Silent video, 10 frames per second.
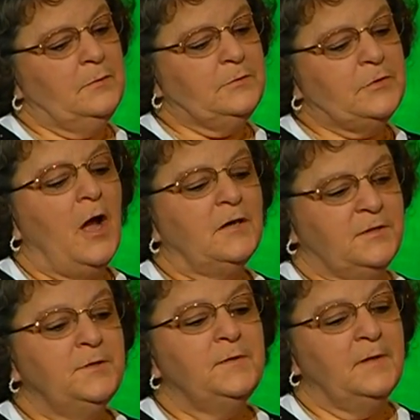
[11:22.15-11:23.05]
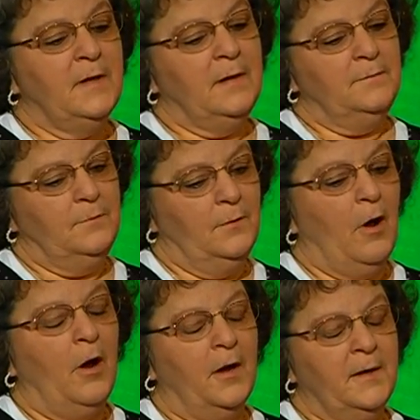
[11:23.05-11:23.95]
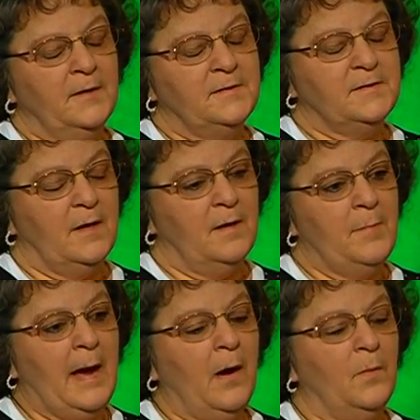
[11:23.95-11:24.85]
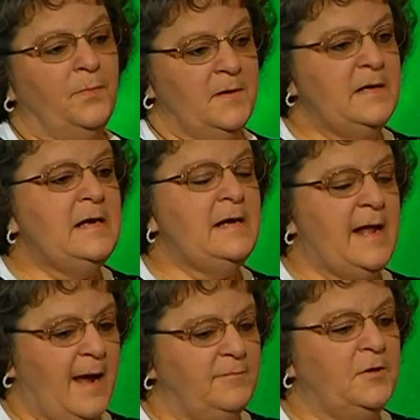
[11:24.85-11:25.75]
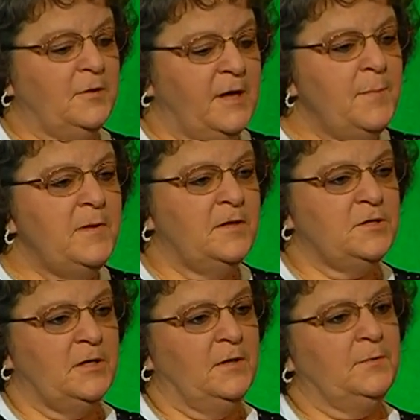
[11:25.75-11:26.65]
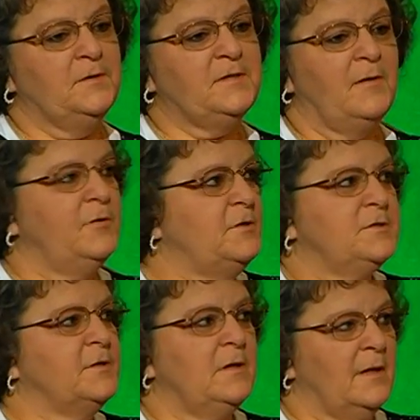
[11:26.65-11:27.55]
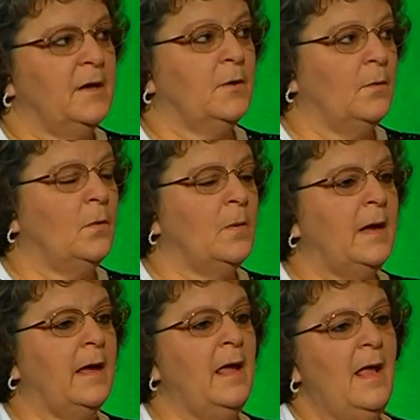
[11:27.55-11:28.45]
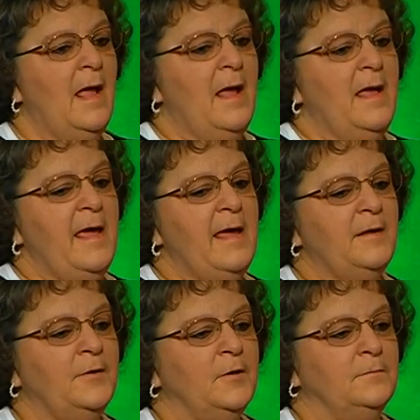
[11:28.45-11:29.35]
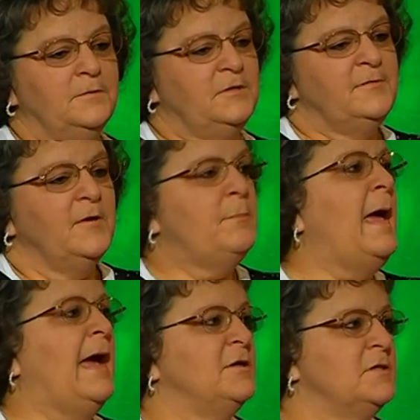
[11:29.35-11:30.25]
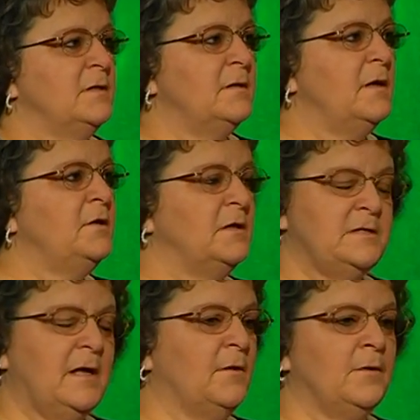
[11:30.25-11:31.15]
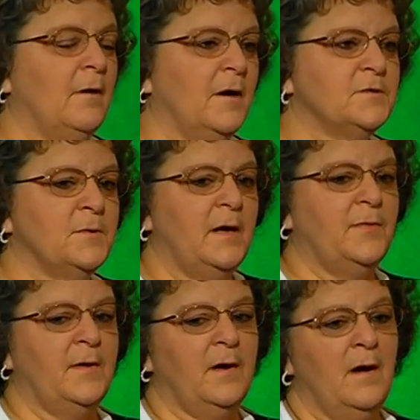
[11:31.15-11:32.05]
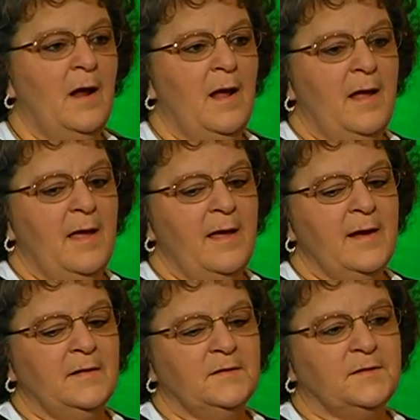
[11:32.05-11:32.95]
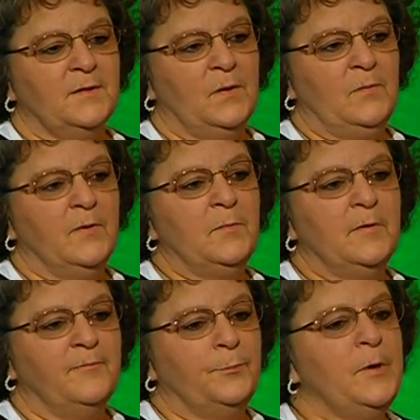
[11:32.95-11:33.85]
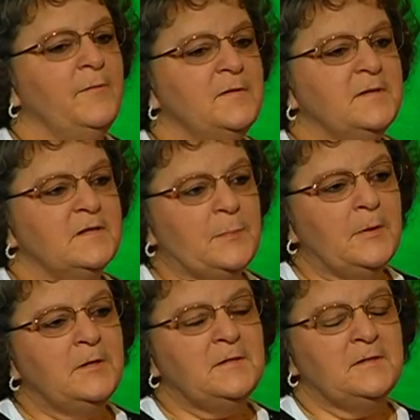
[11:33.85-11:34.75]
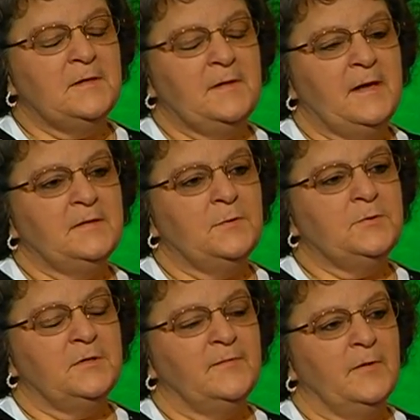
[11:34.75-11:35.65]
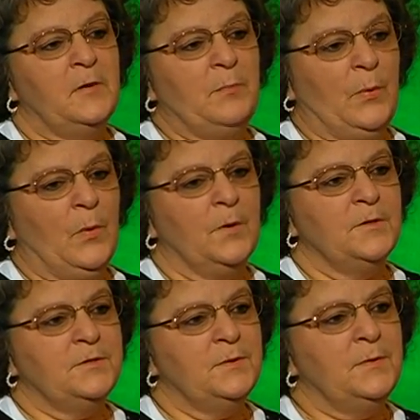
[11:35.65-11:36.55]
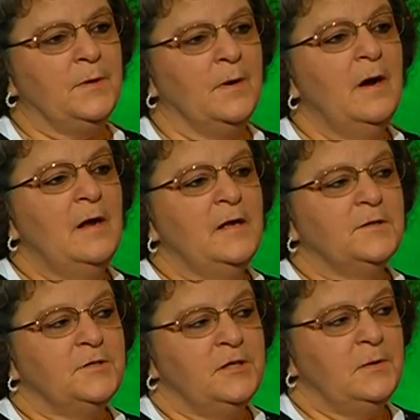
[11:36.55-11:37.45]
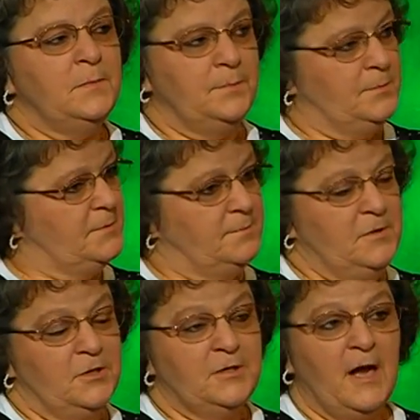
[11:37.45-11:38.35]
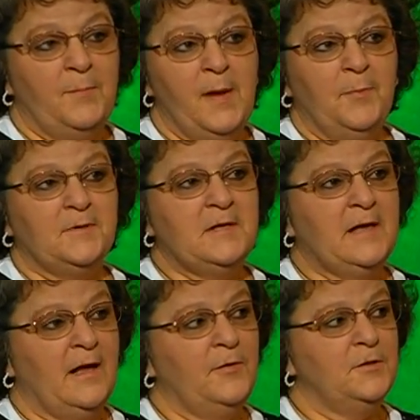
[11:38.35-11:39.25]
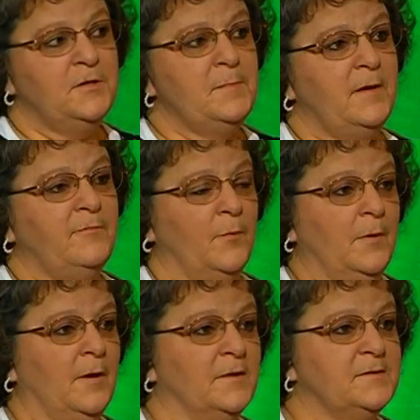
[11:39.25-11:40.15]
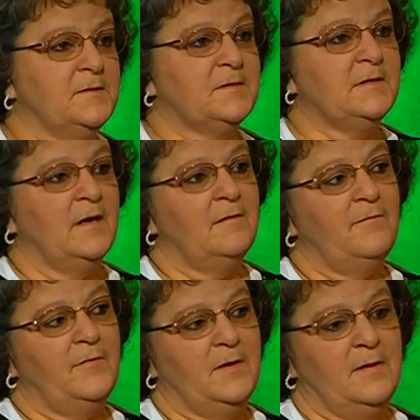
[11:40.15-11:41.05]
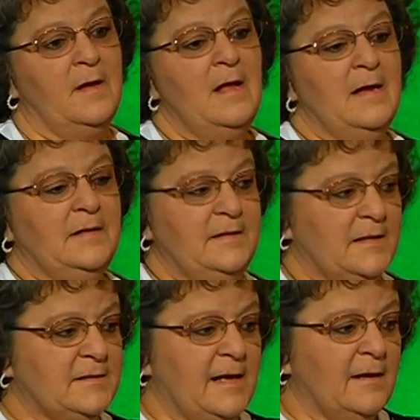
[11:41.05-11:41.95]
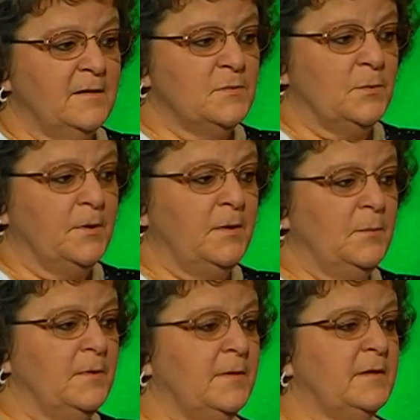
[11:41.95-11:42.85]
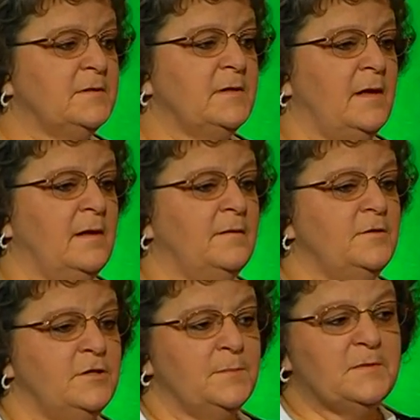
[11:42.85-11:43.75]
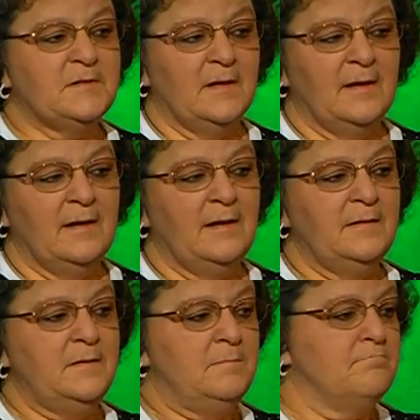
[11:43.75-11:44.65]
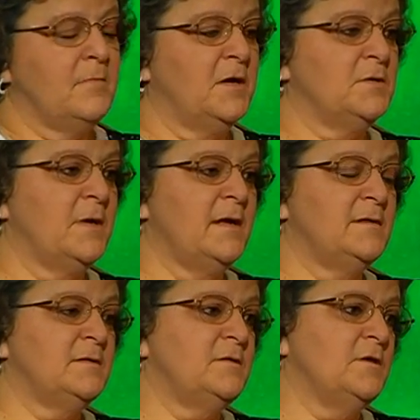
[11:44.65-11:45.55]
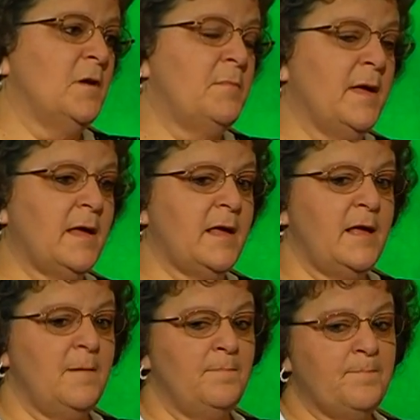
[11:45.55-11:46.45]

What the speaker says: talked to the audience about the need, keeping the shelter and stuff. We just couldn't let it go away. And she's very passionate, and you can tell her heart's right there. And so from her previous experiences and things, it was just very important to her. So she was, she got people together. She made phone calls and stuff. Dick Stanley's working with us, and Jim Stein, Mike Johansson, John Becky,